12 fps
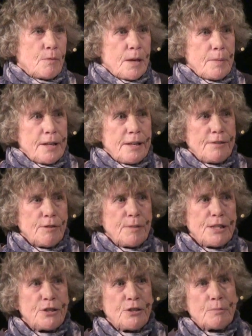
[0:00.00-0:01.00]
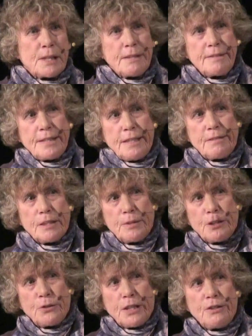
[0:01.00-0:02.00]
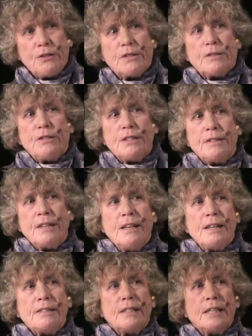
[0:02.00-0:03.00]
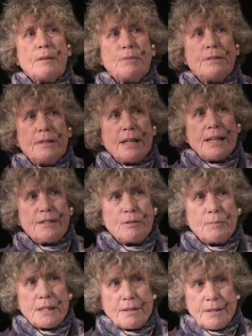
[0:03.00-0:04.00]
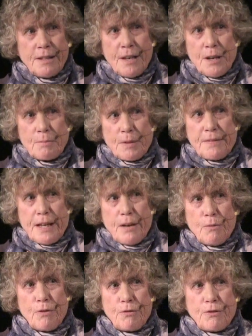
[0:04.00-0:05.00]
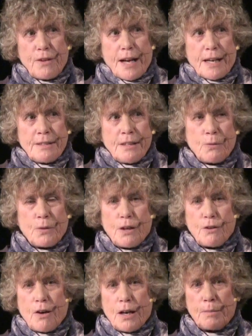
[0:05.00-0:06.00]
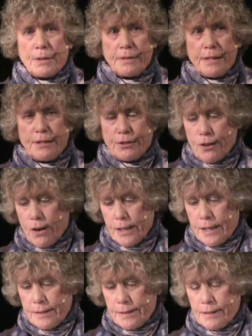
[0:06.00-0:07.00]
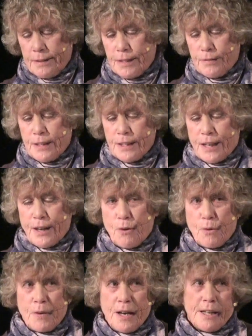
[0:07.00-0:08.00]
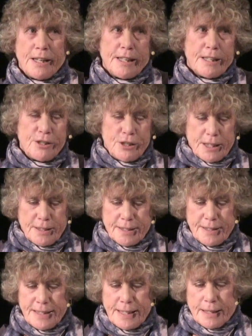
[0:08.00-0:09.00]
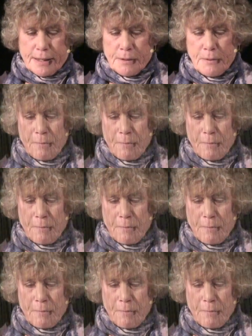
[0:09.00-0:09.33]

or maybe at intermission, you might have seen some of the creations I've just done up in the last month. But they reflect what a lot about this talk is this evening, and I hope you get a chance to see it.